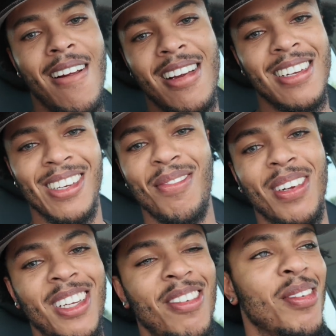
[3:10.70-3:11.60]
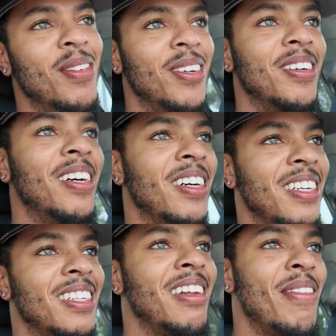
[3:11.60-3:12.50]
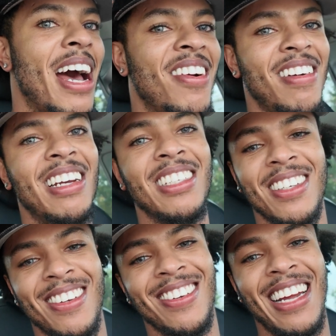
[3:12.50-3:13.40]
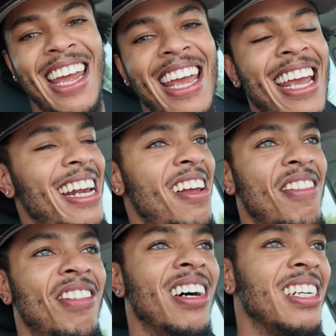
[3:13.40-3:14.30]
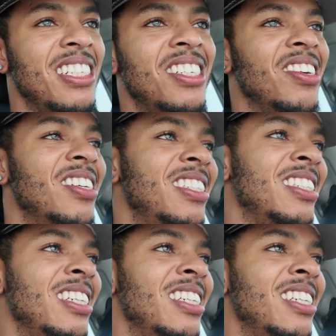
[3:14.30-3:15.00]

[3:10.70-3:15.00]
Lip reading: Shit's unbelievable, bro. The battery doesn't hold any fucking charge.